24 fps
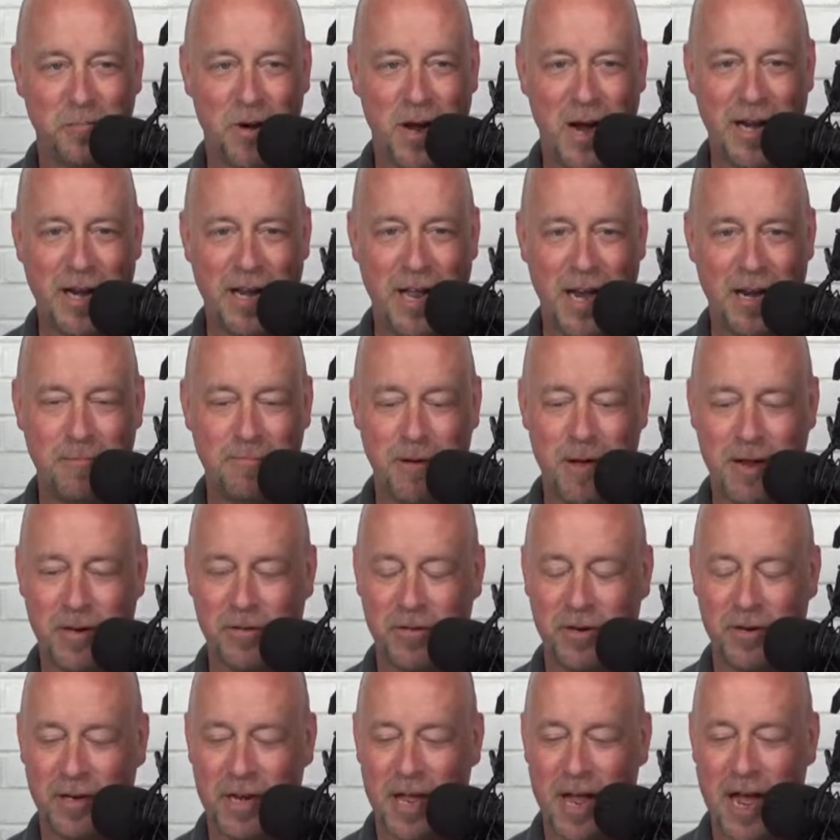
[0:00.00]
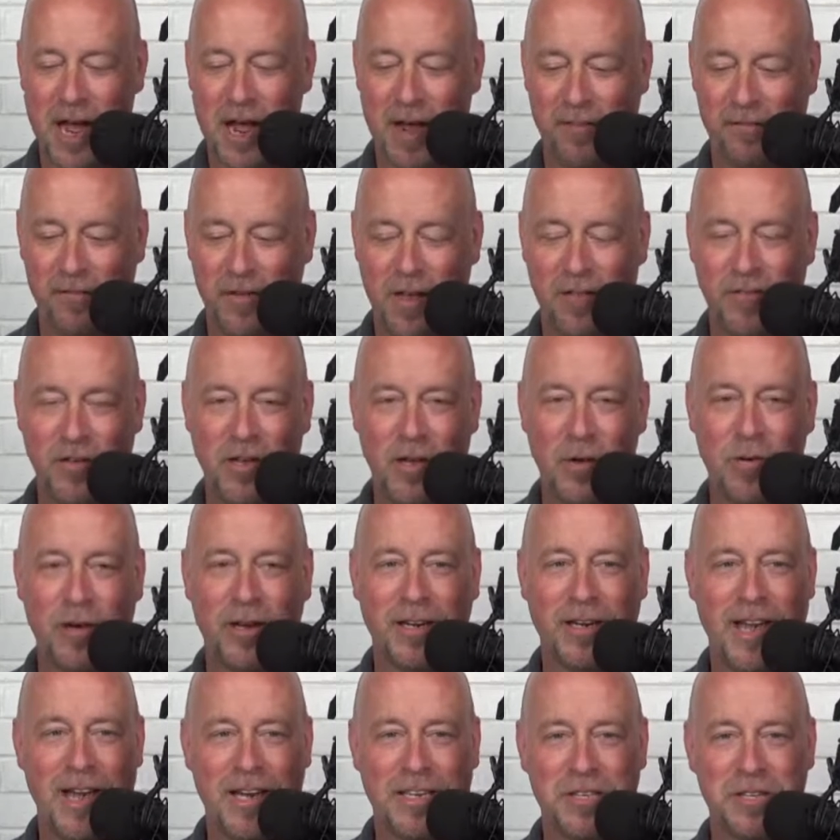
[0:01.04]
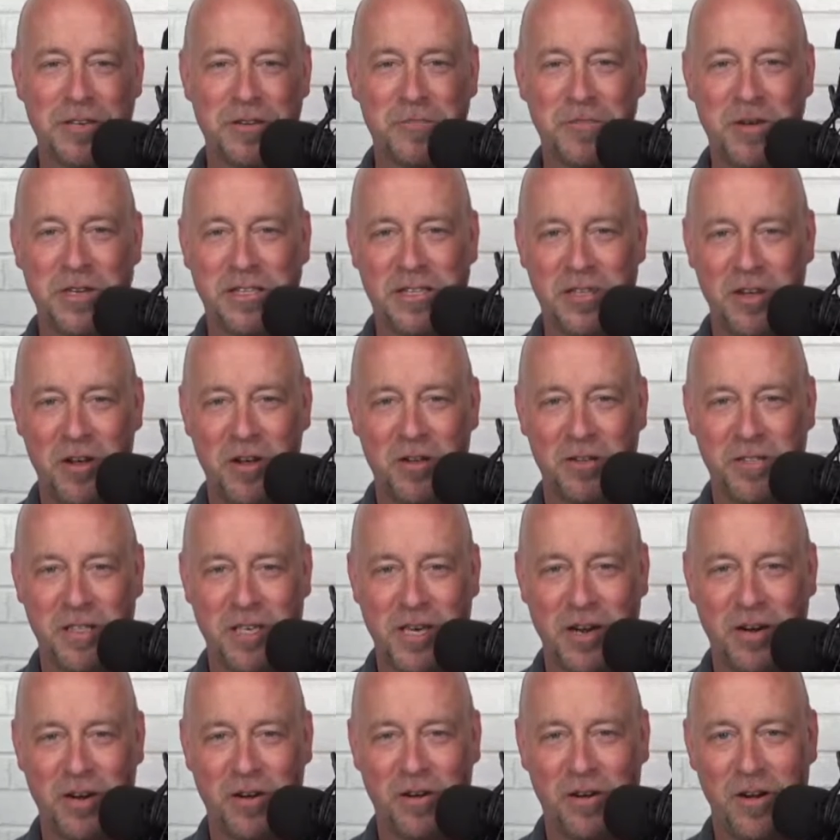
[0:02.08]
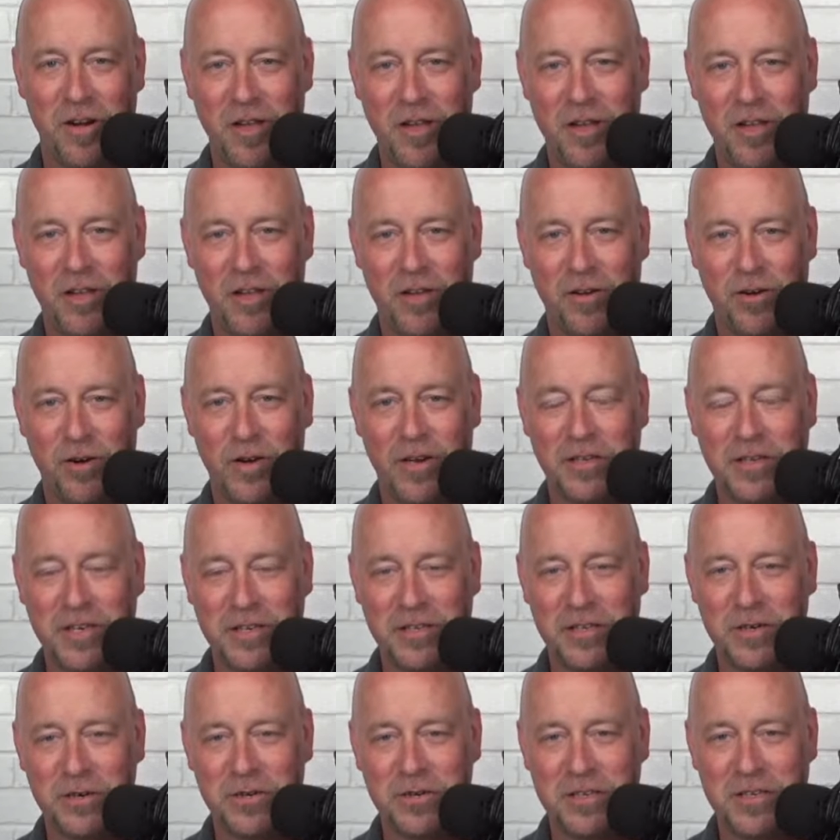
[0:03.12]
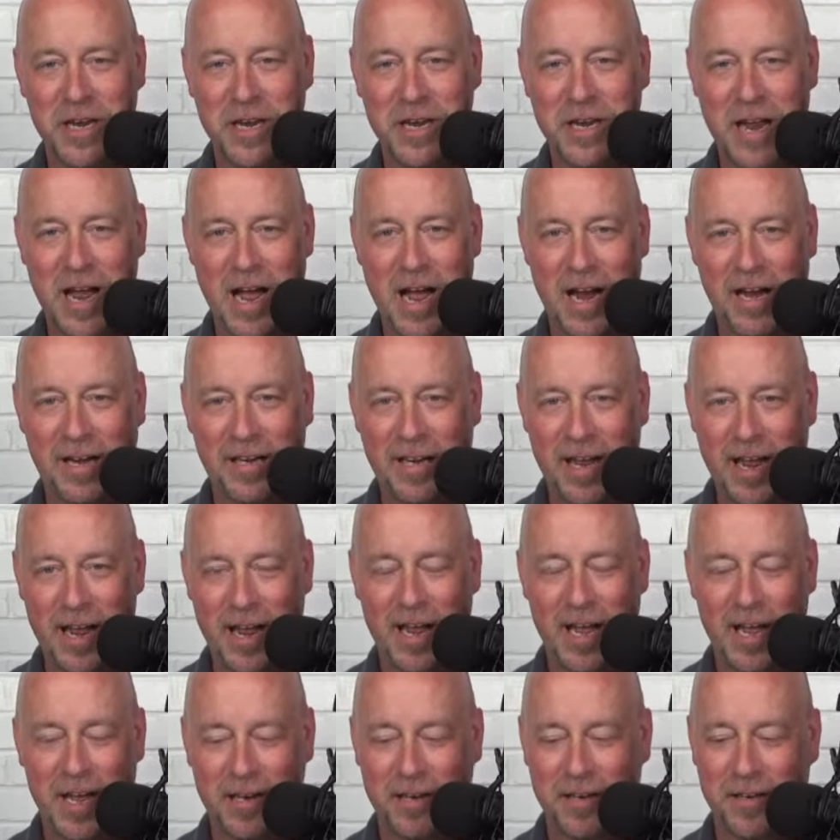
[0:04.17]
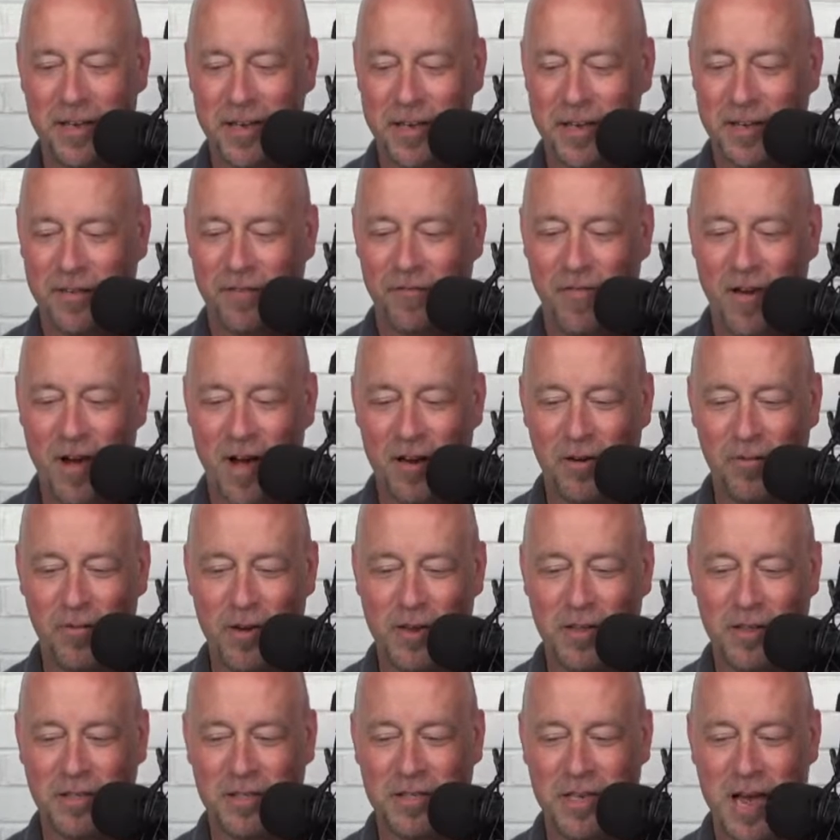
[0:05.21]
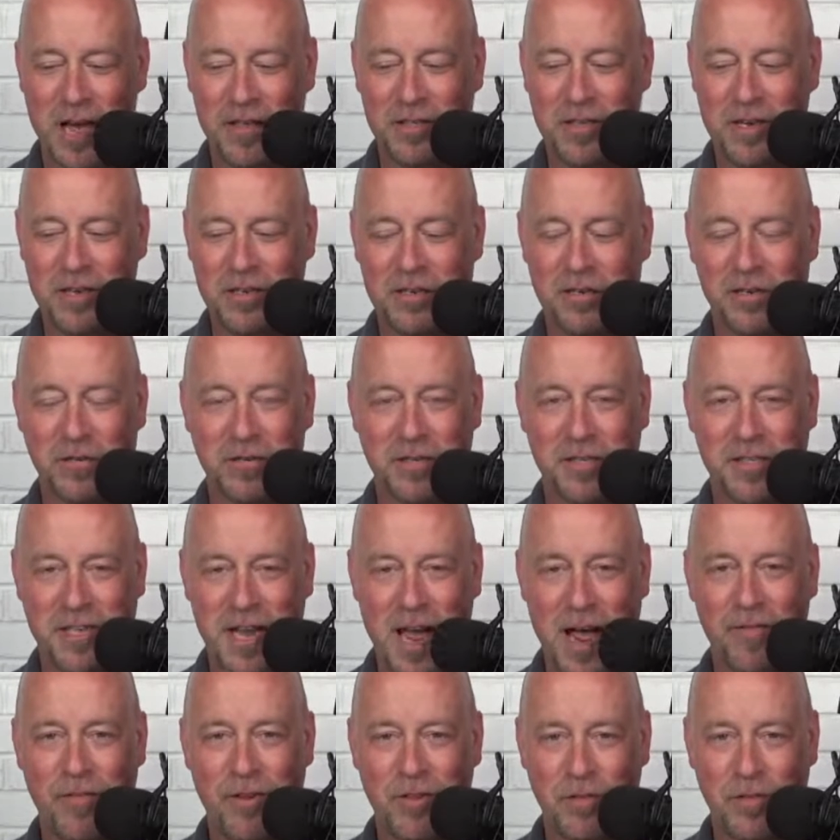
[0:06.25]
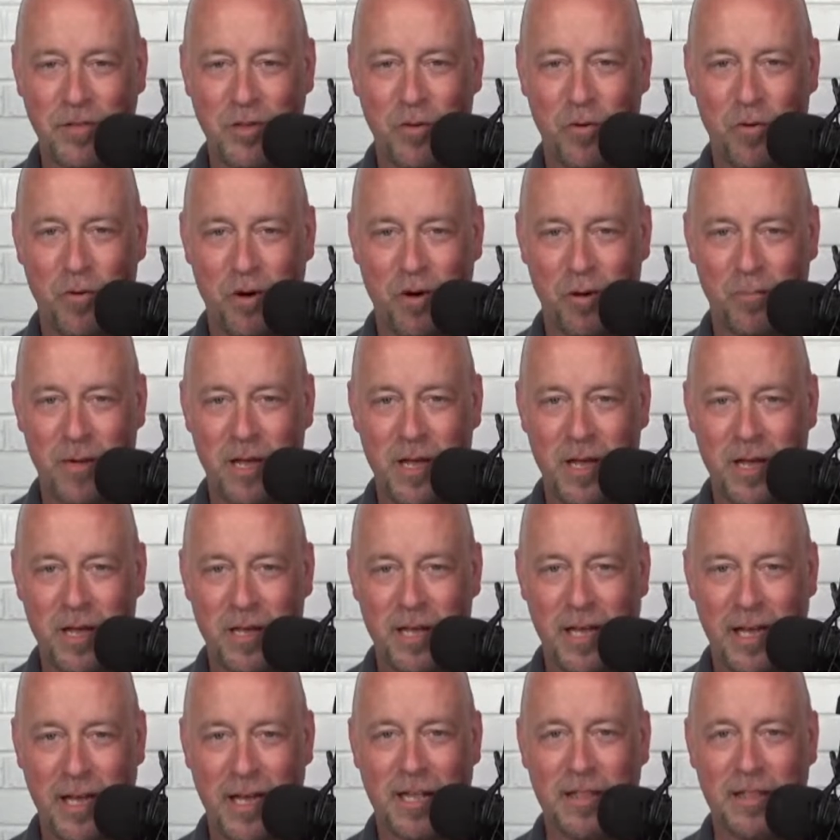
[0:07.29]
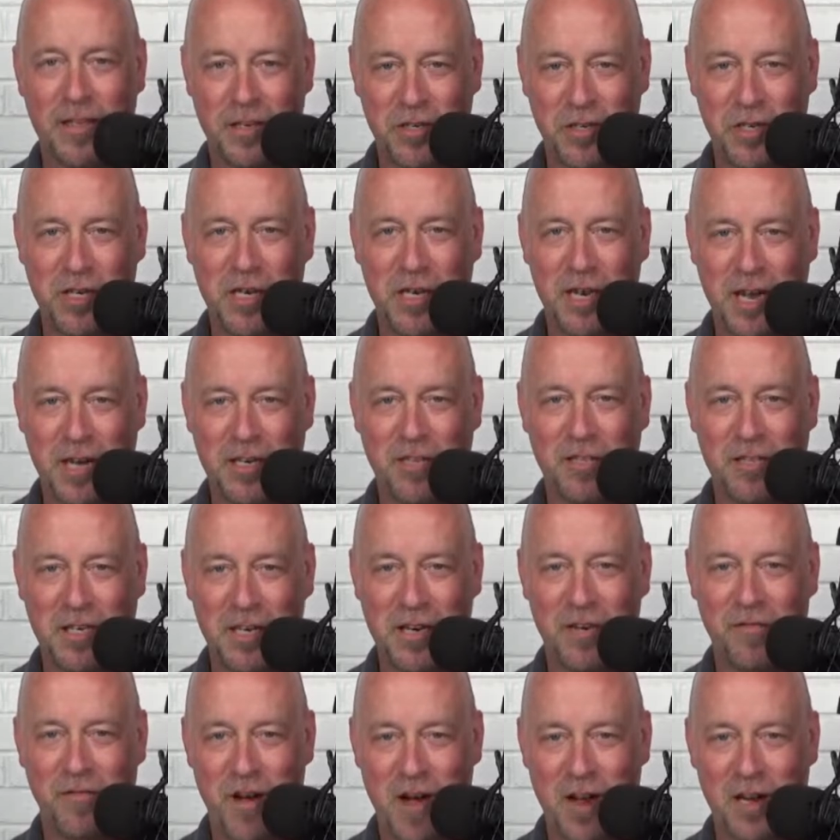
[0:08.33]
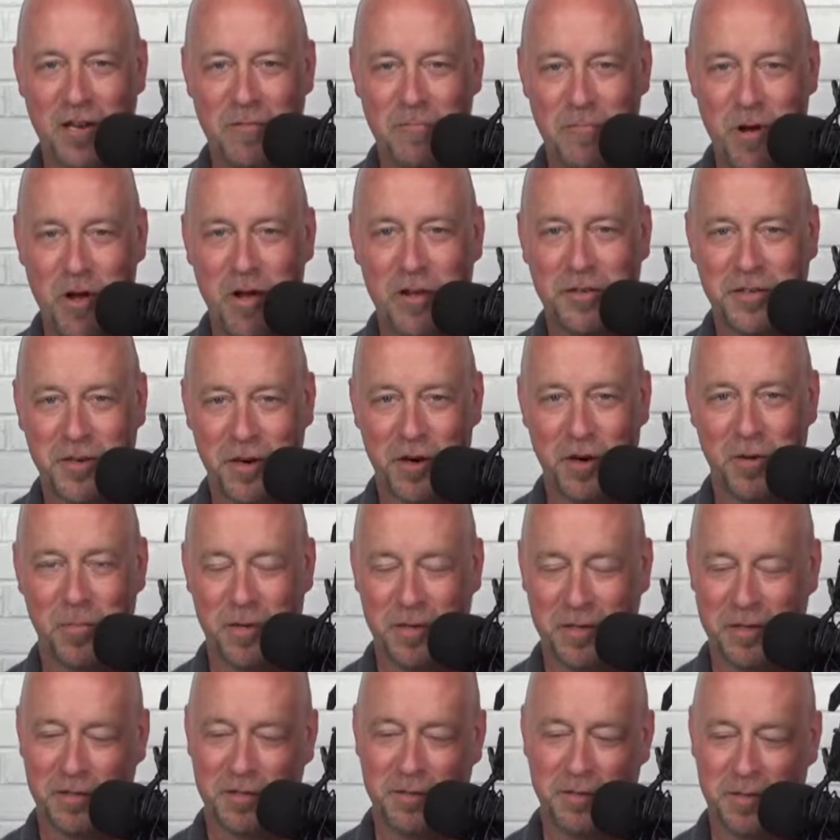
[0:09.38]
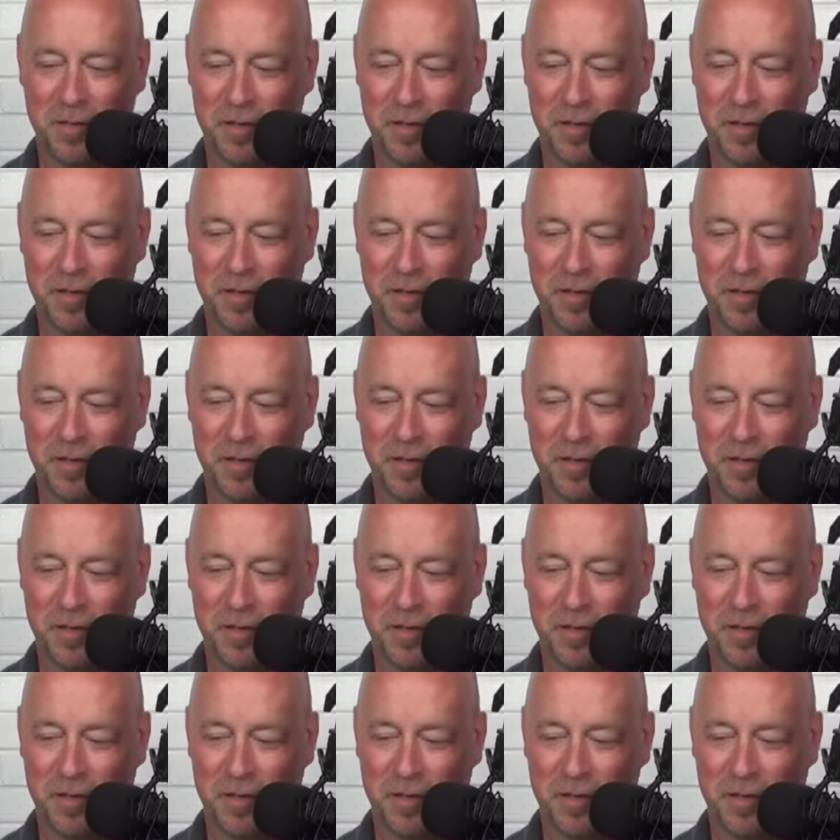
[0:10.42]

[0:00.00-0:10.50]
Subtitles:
Bryan County Patriot Live, giving you election results here on the Tuesday night and following the Southeastern Savage Storm in the GAC volleyball tournament.